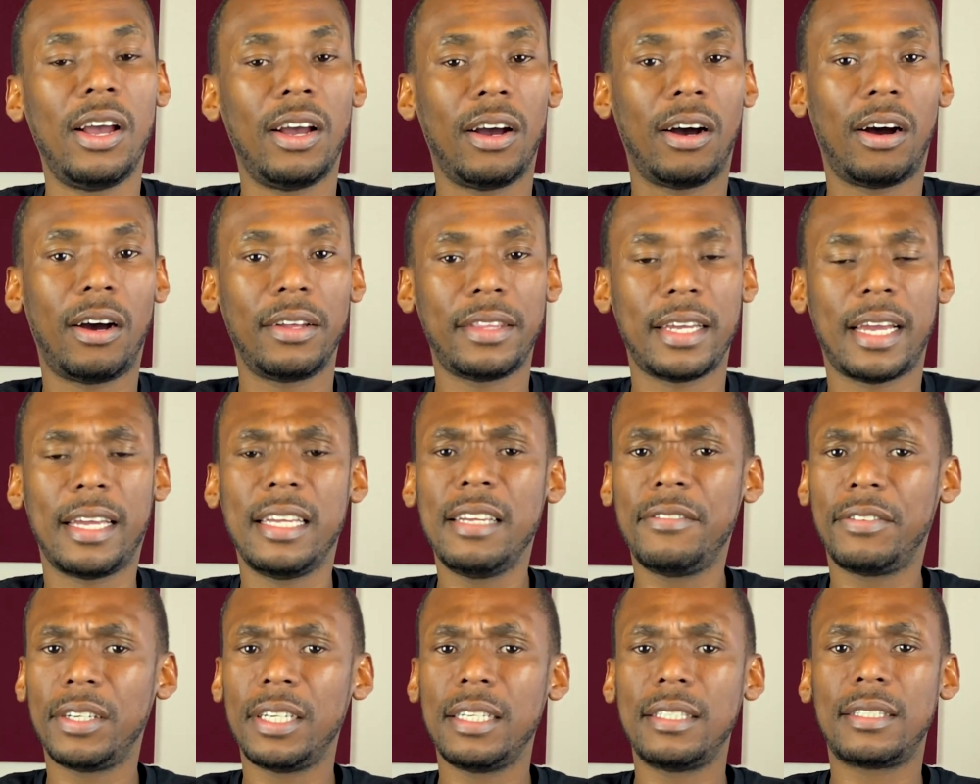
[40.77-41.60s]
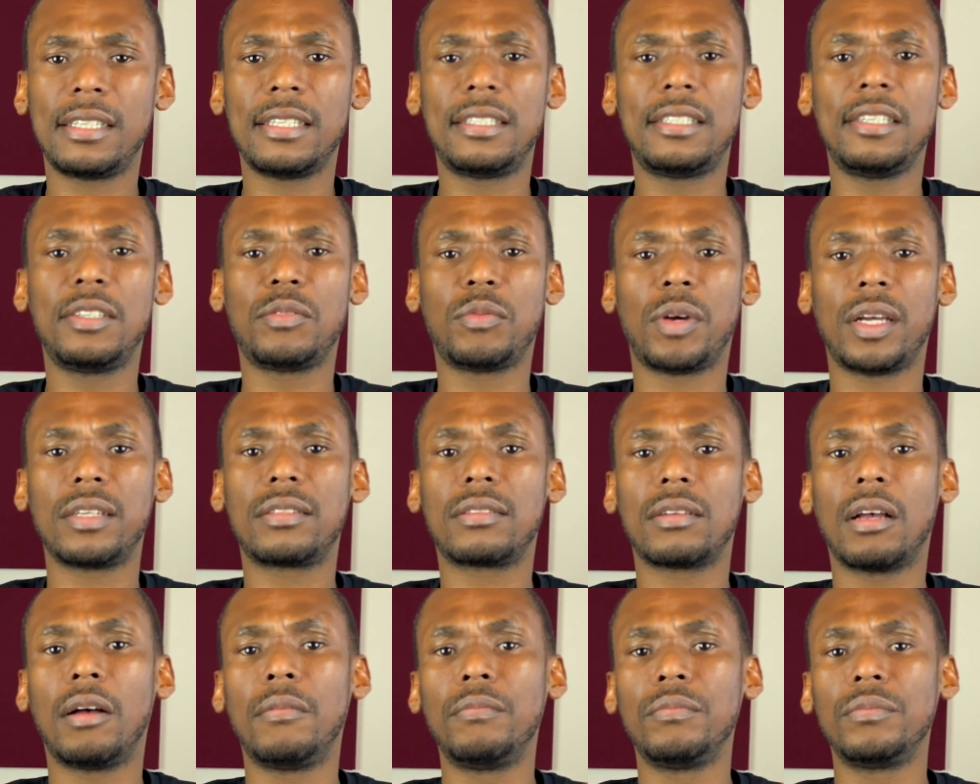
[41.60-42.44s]
Or there are even instances where
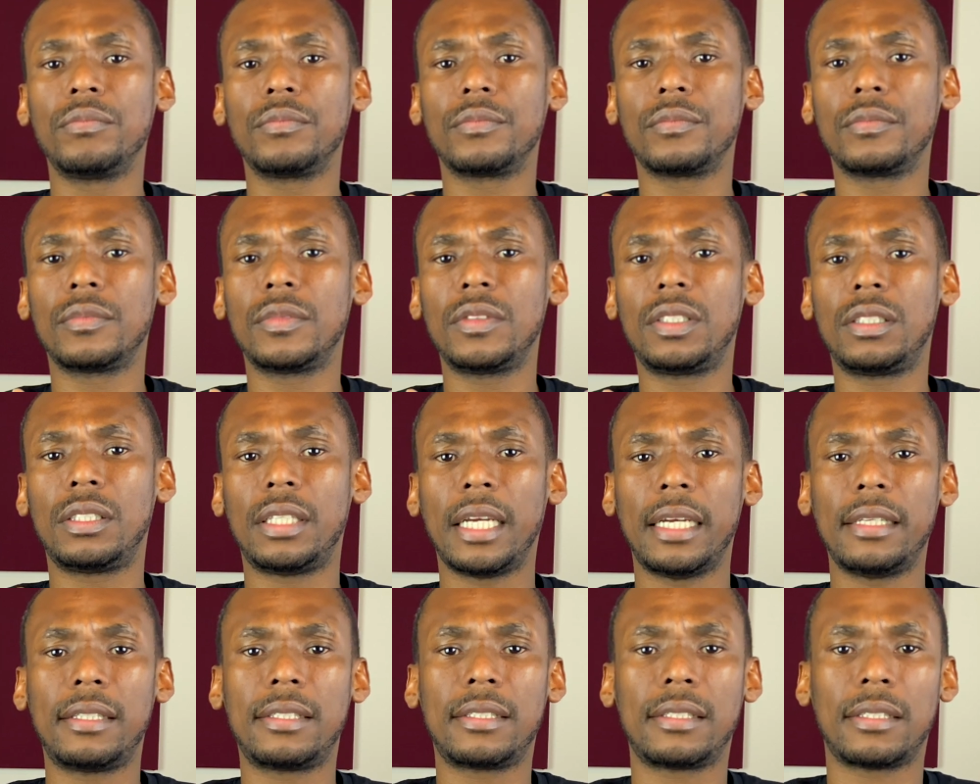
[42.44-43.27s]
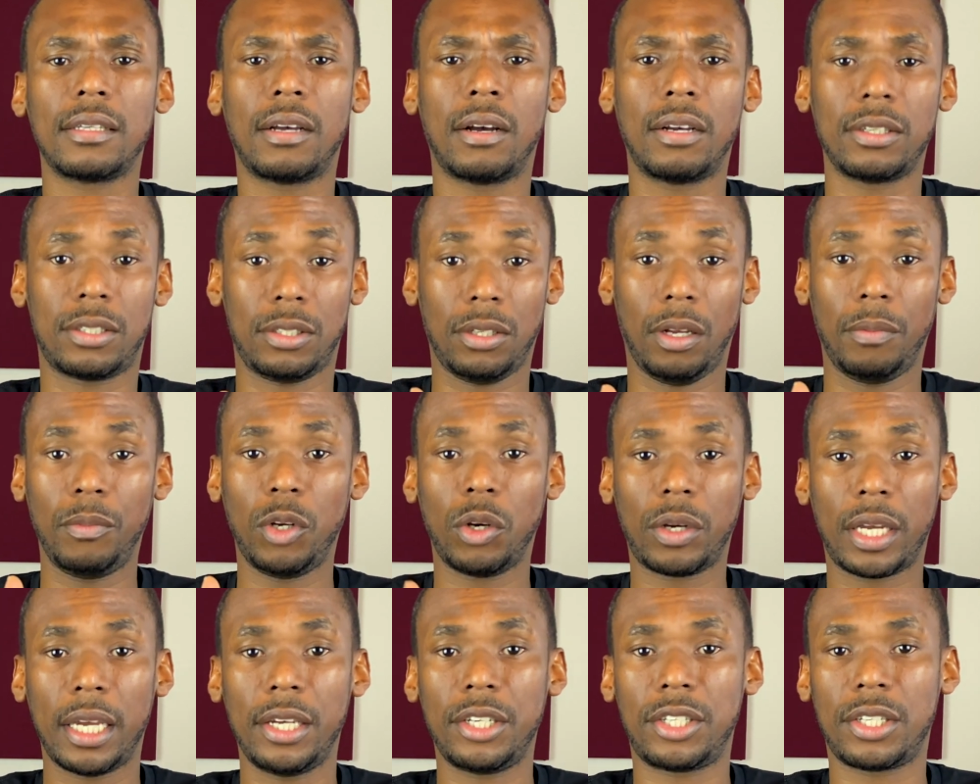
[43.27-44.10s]
some states or some
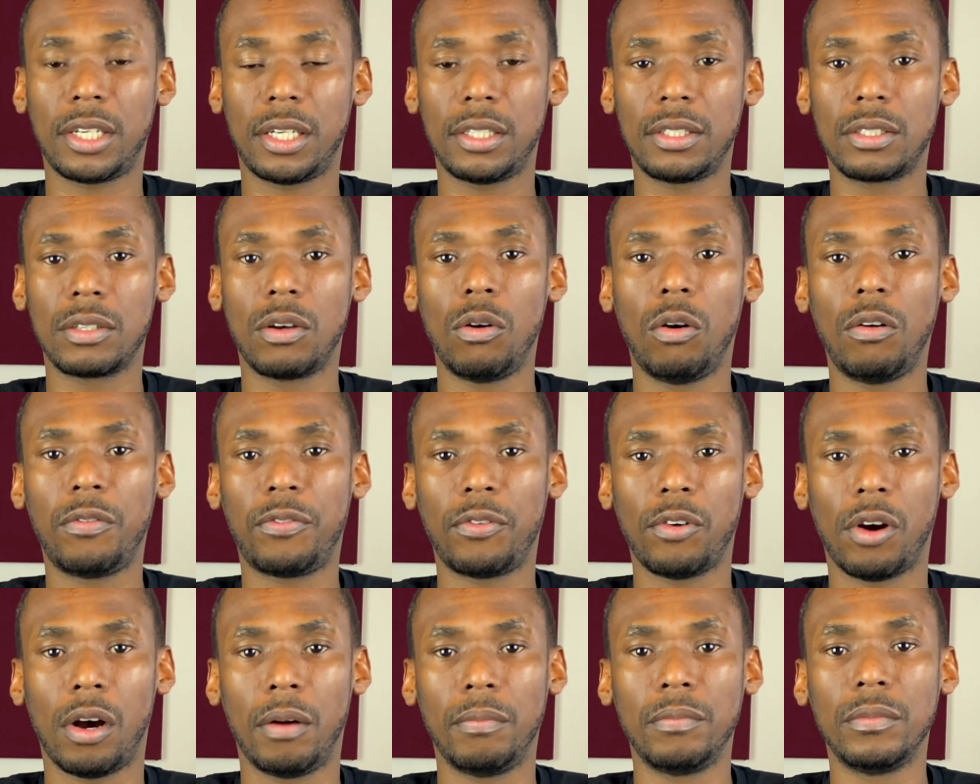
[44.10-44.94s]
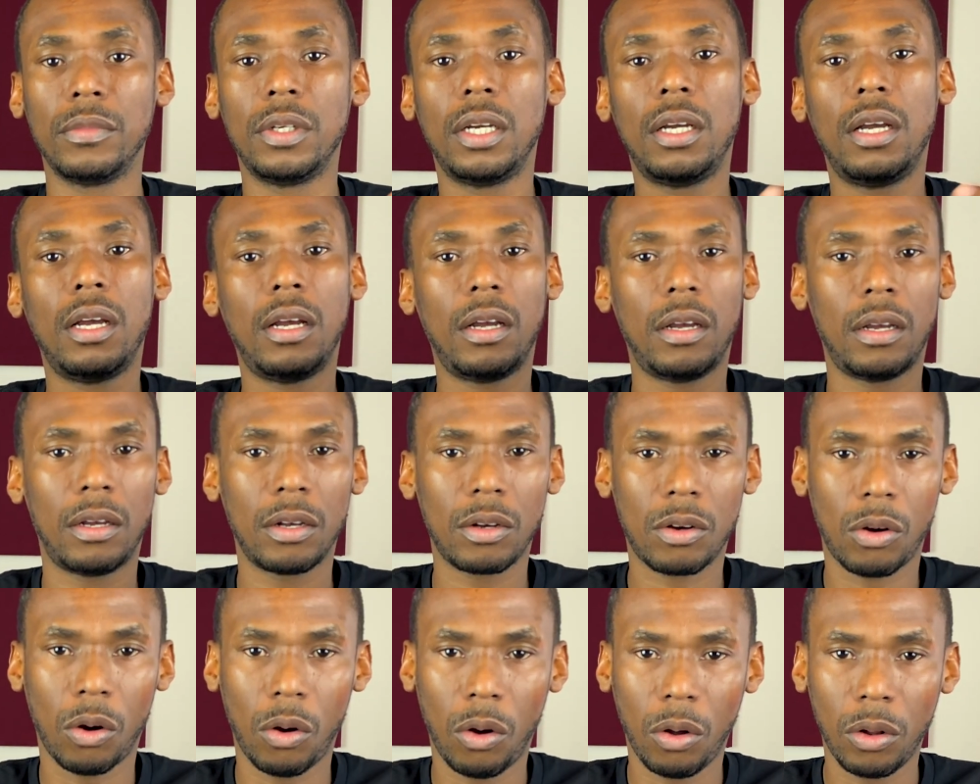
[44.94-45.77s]
locations go from
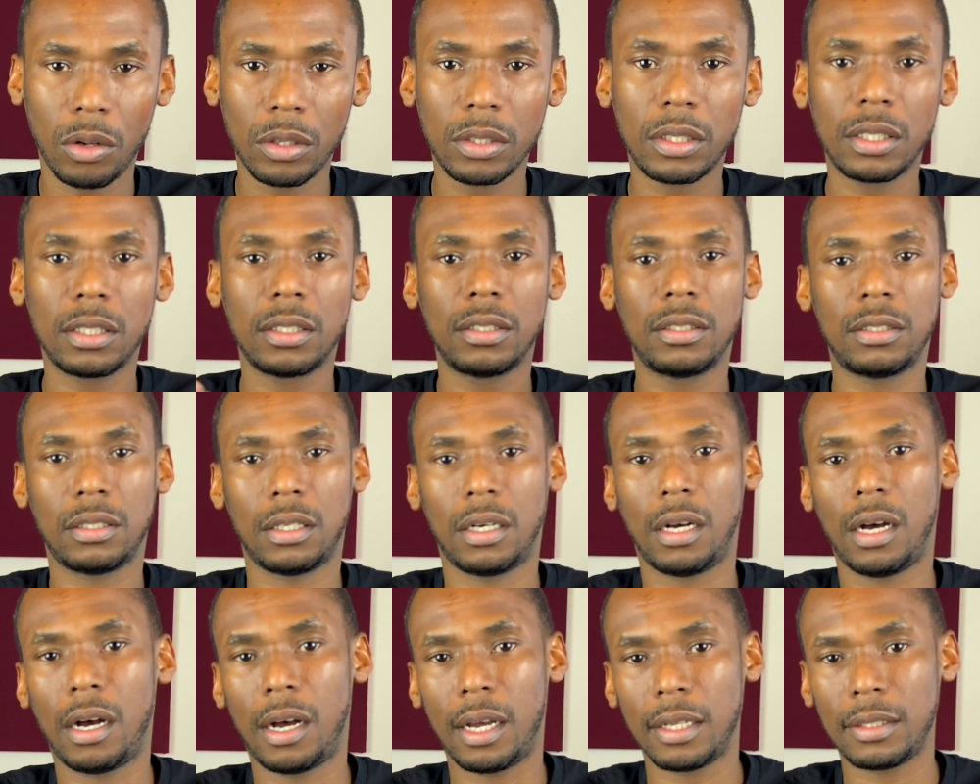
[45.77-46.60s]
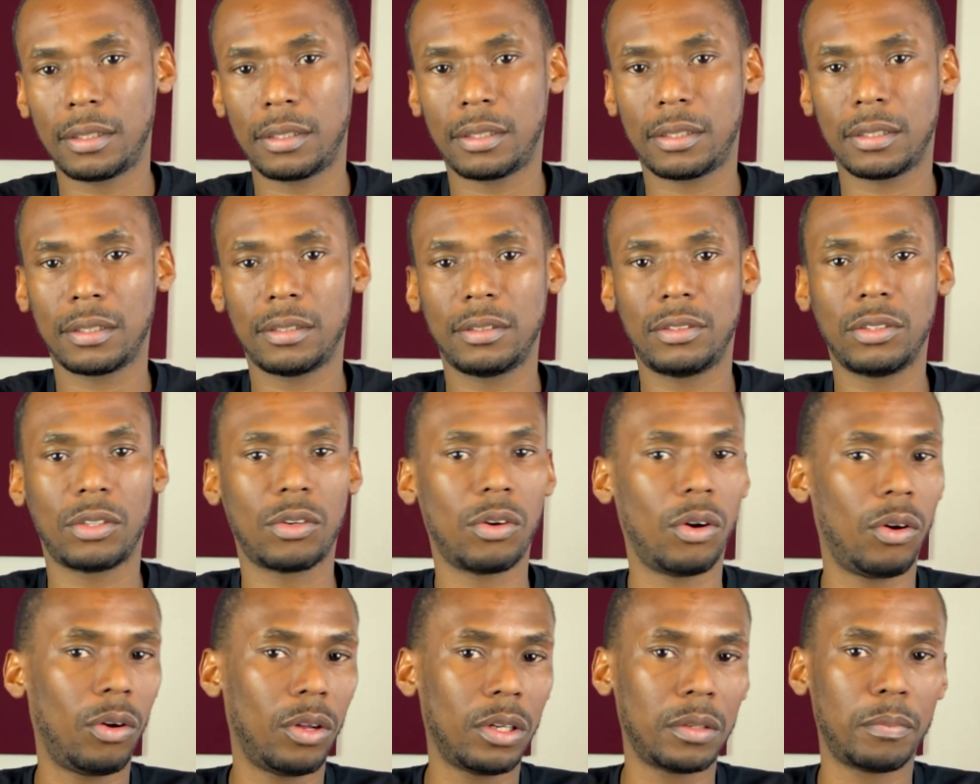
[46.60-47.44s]
cold to hot to
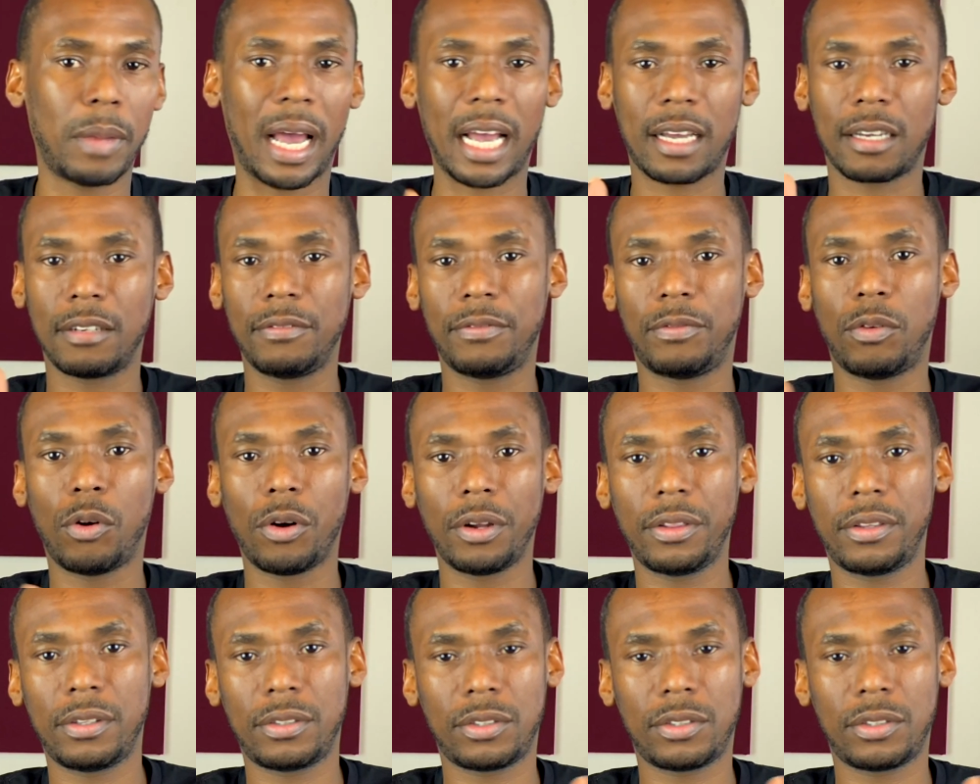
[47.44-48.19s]
cold back and forth.